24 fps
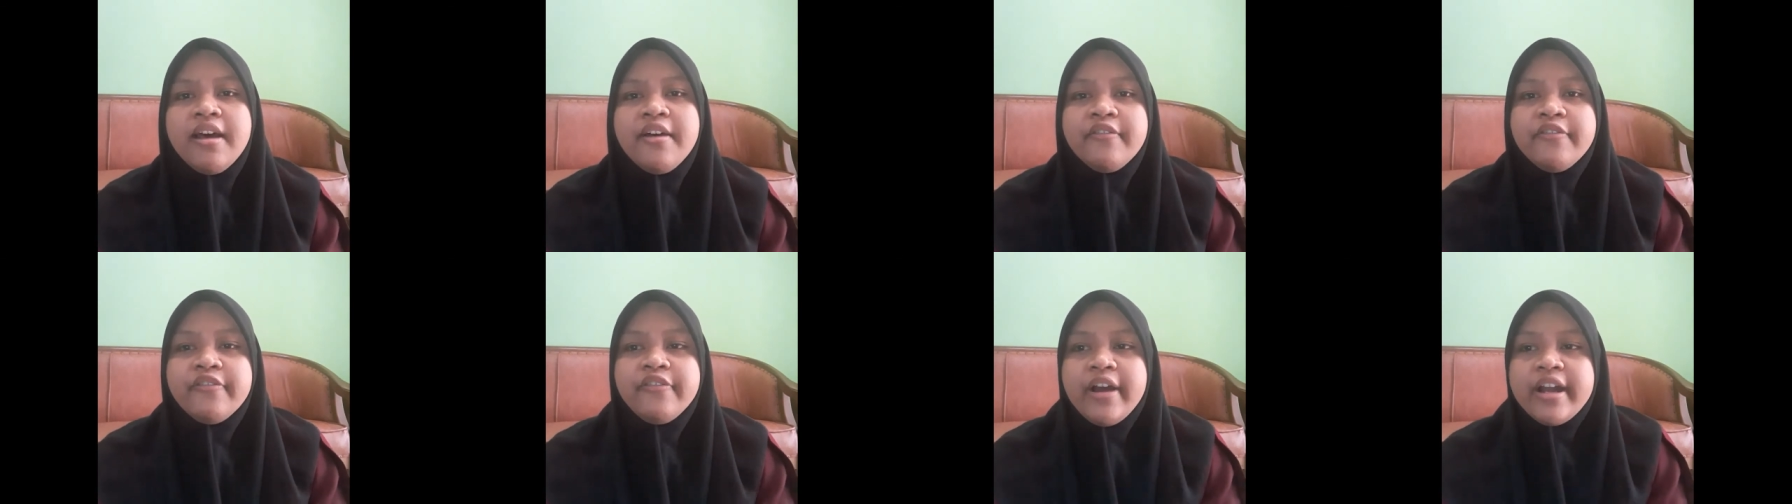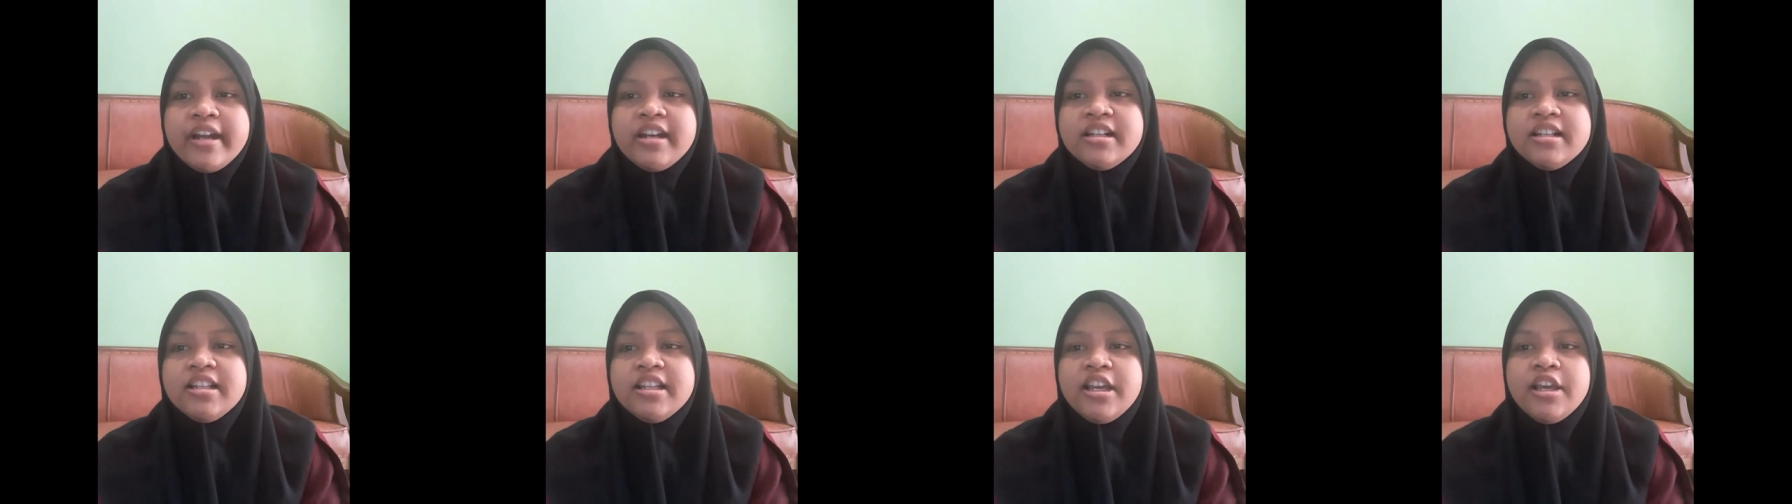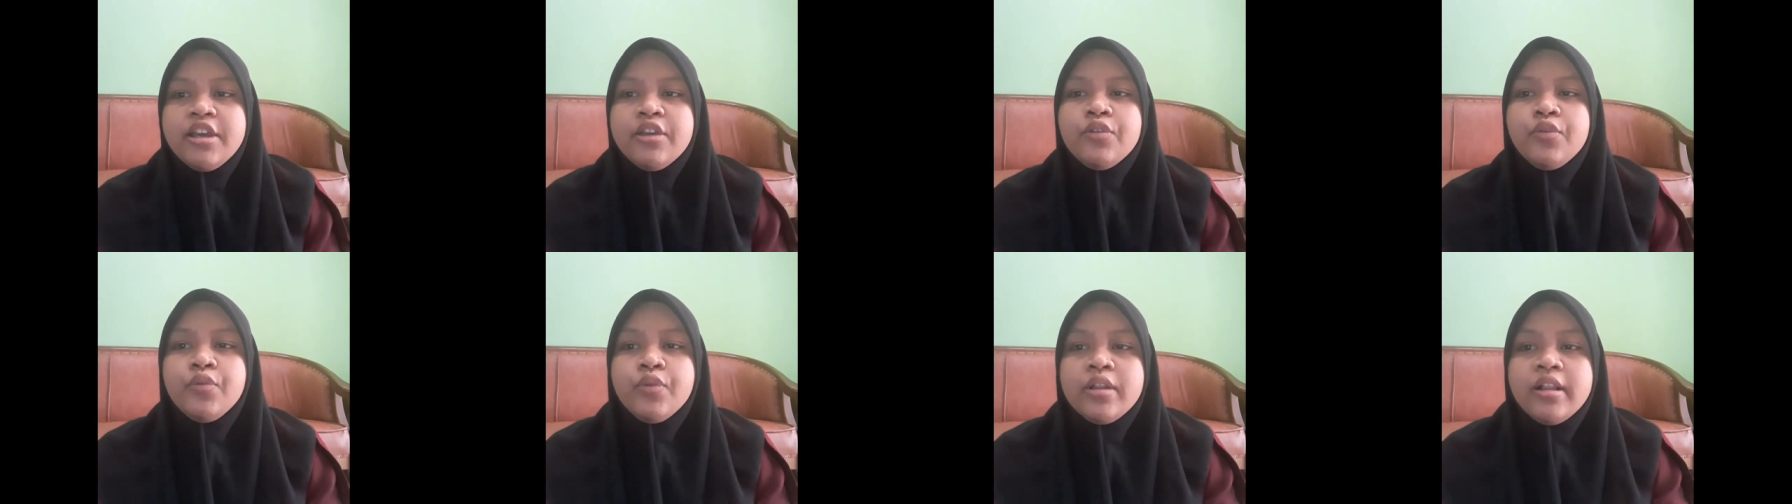
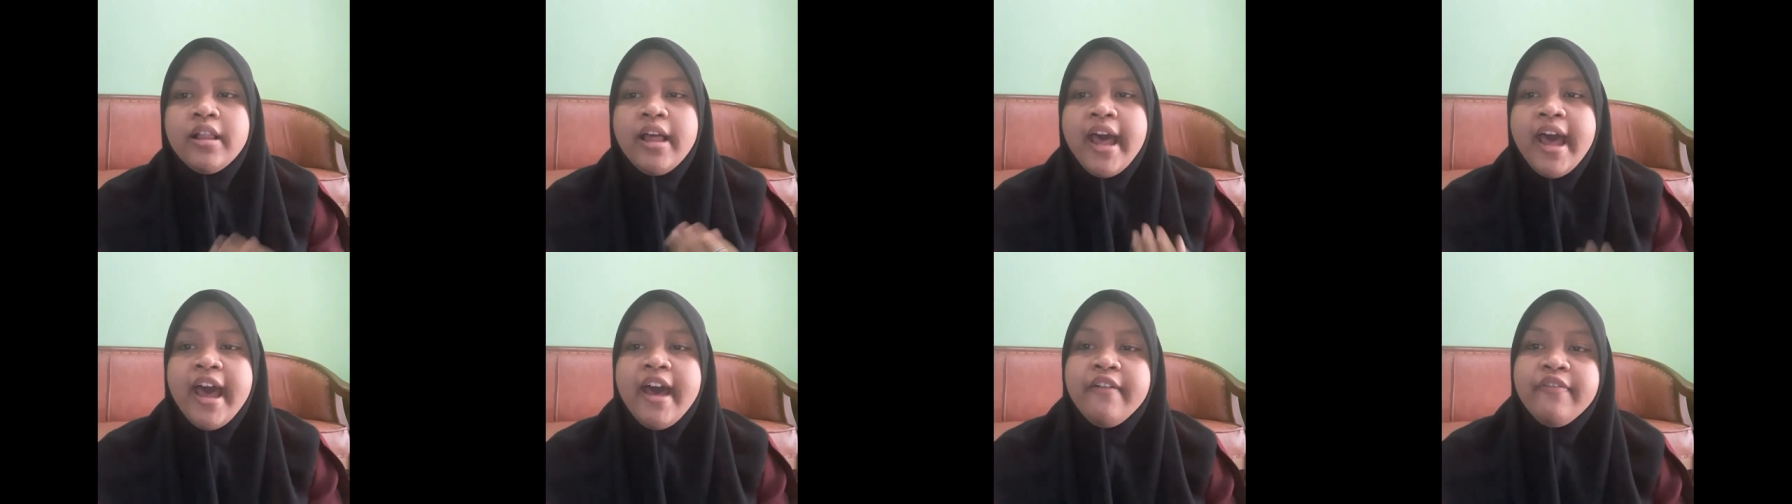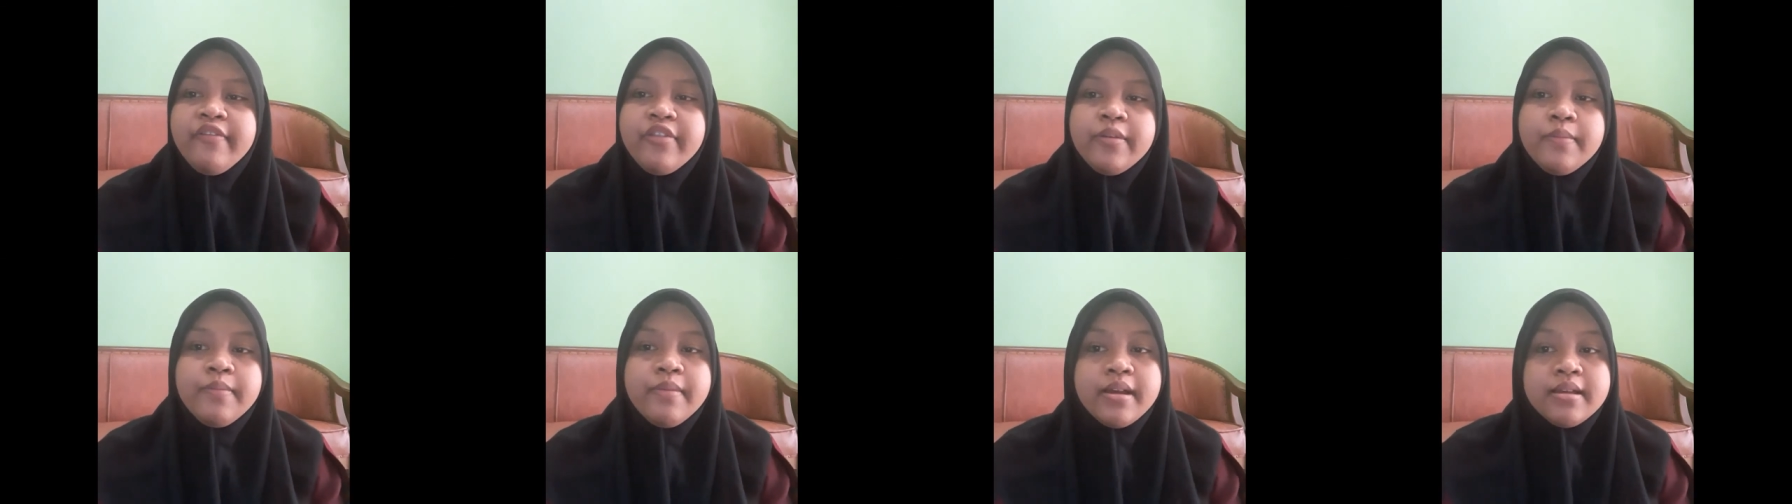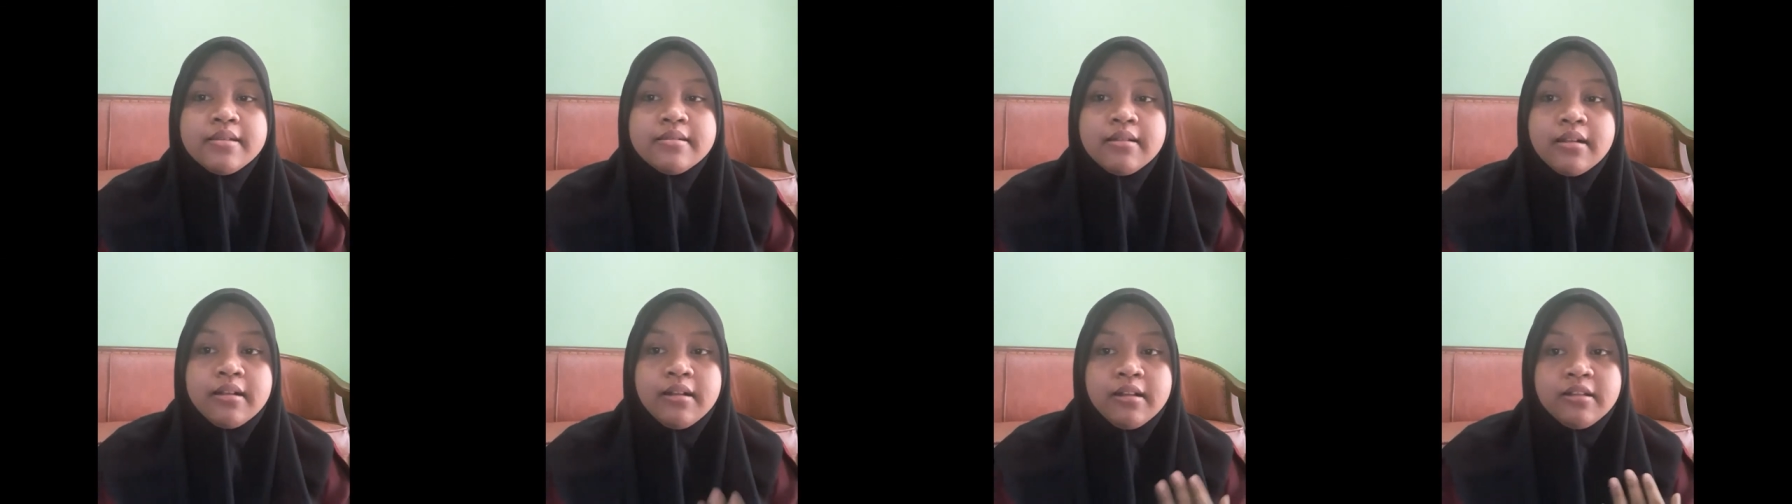Finally, you will have the
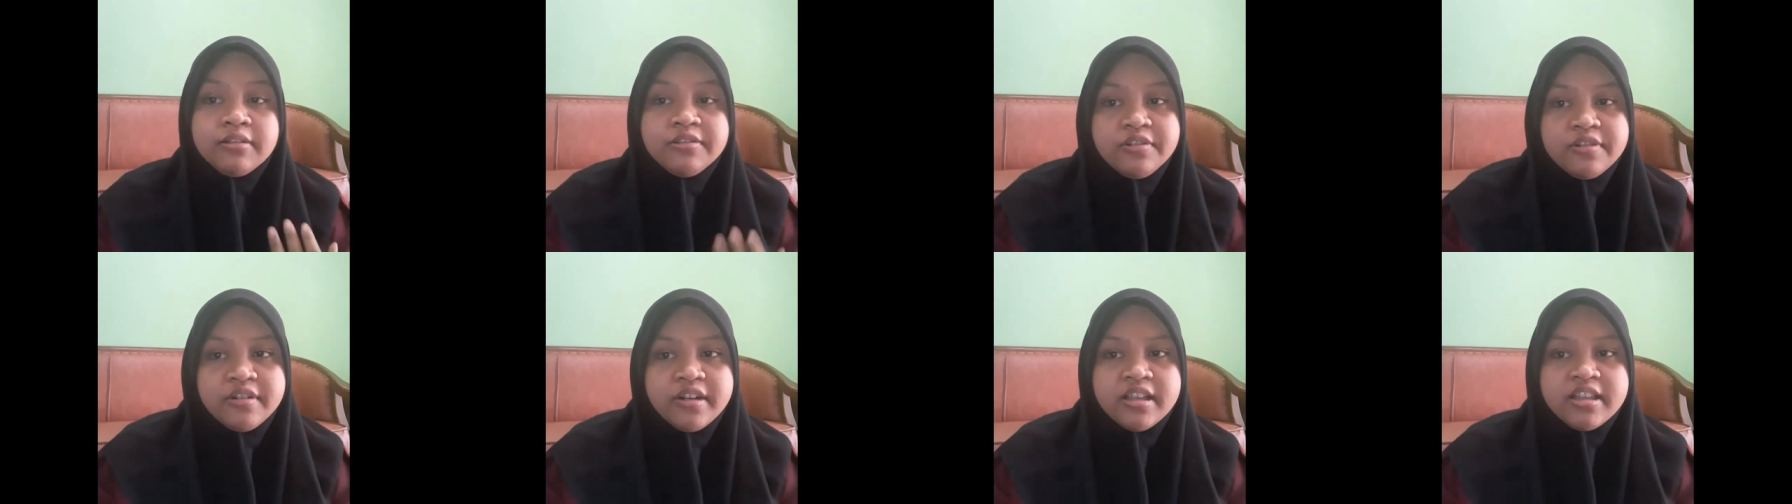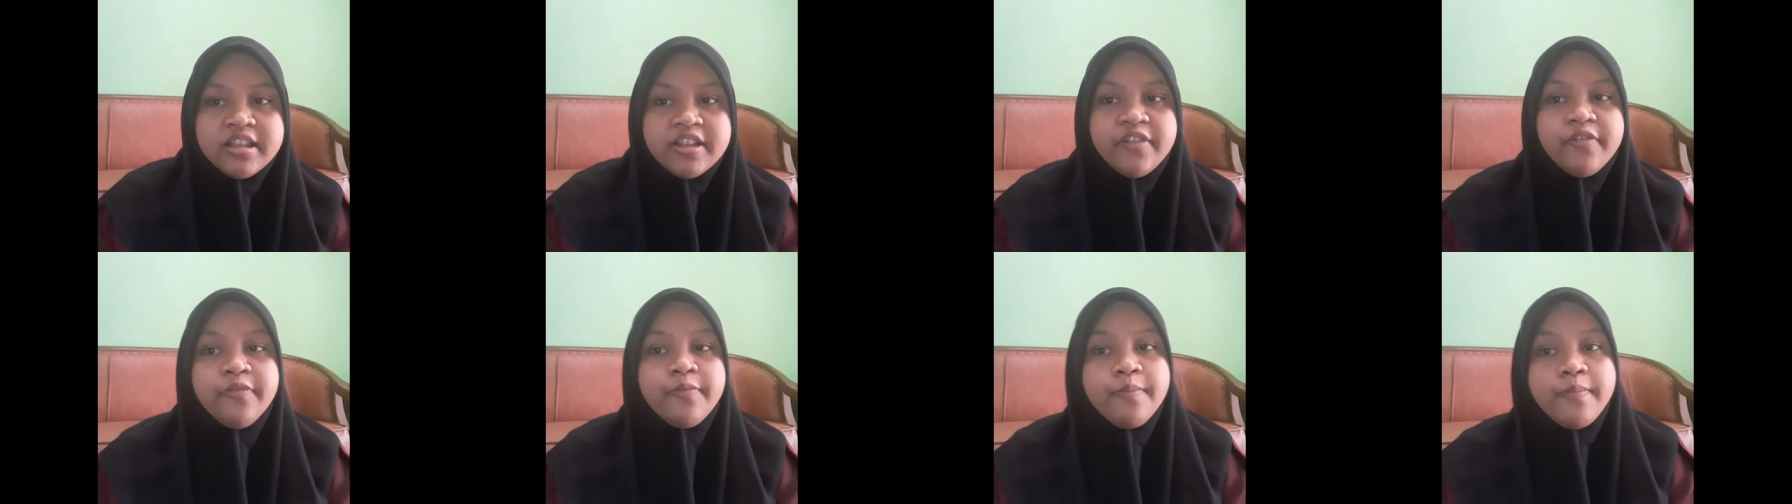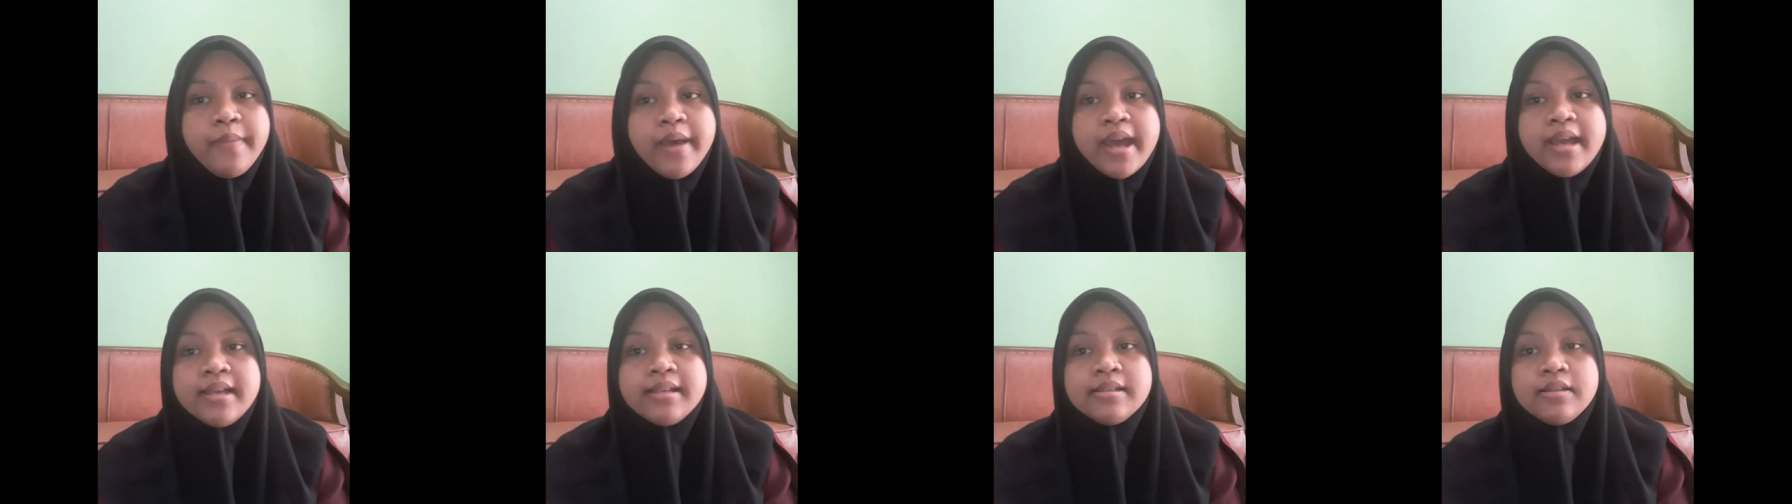best alternative
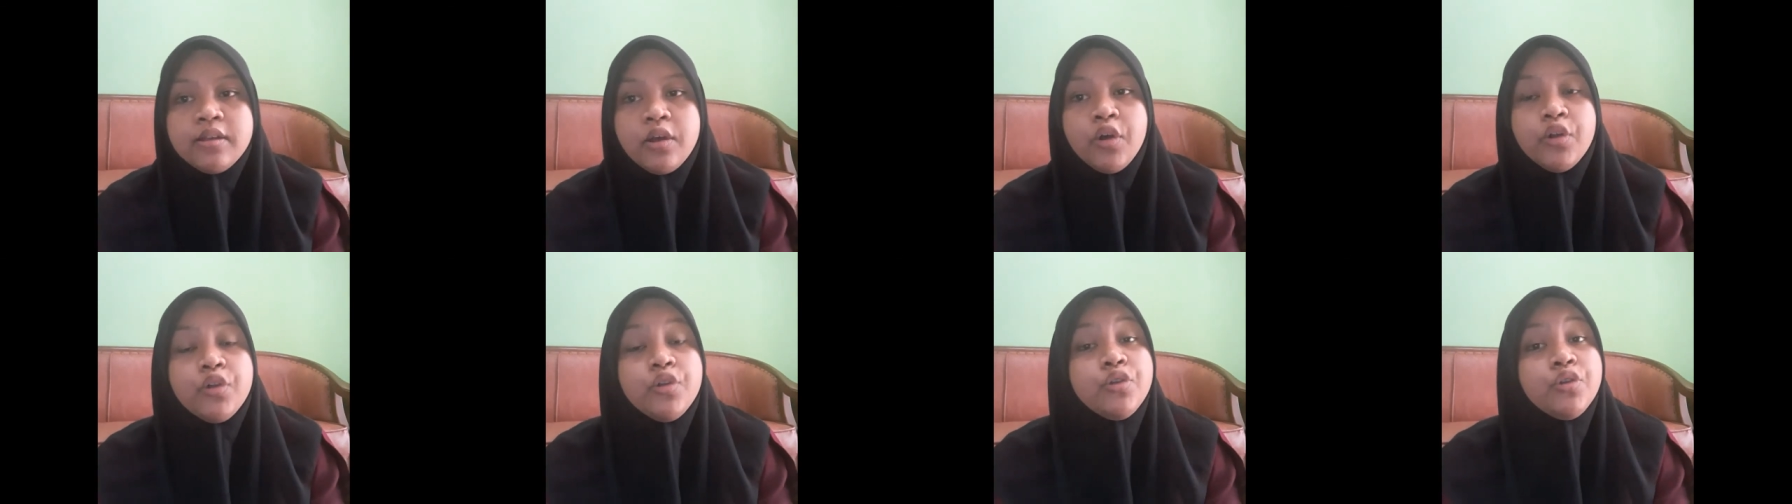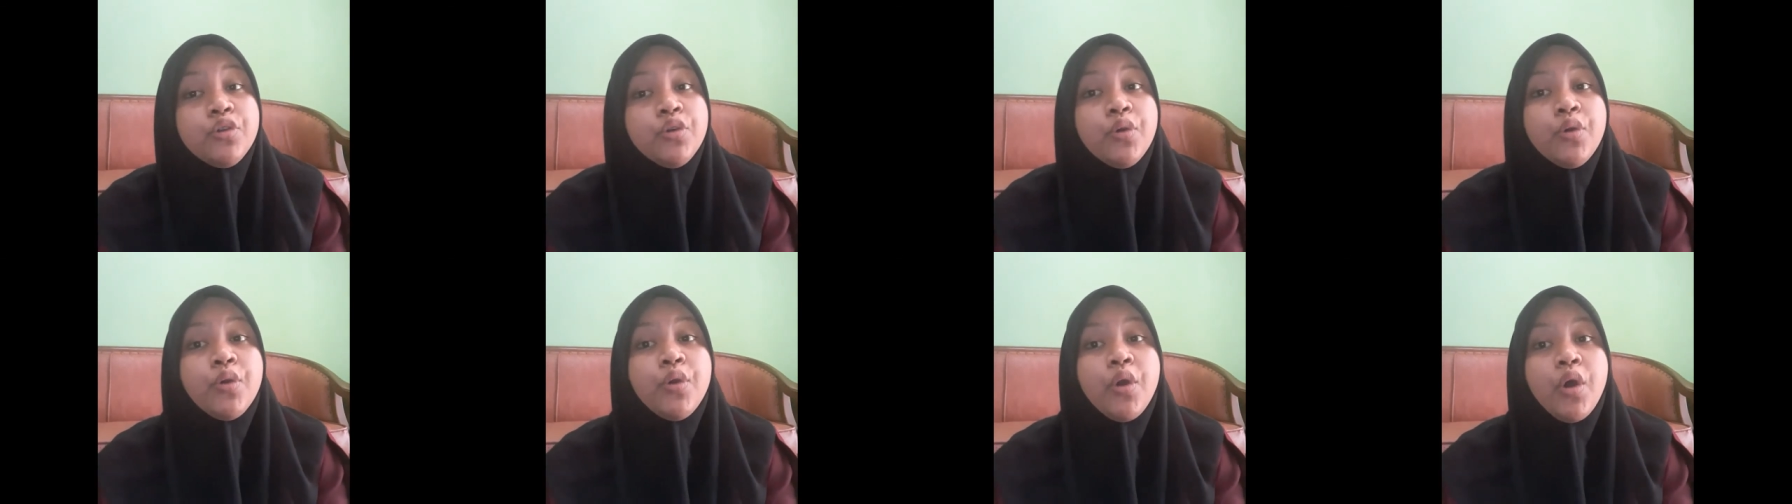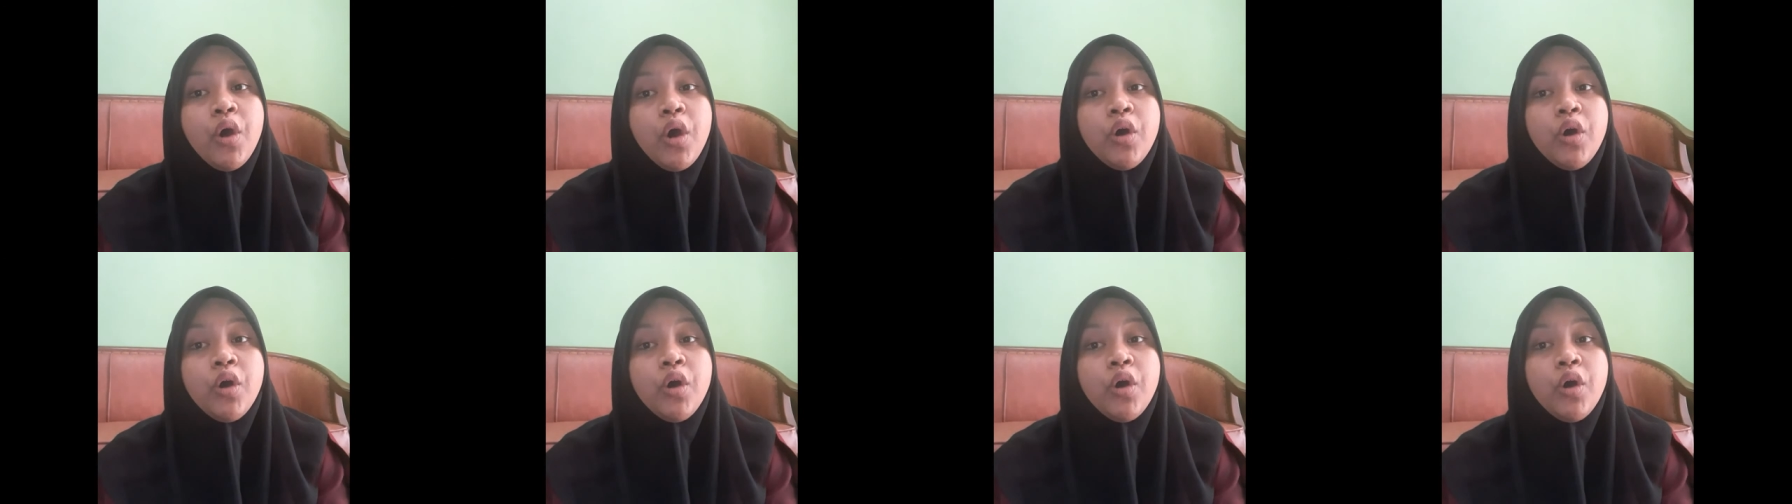based on your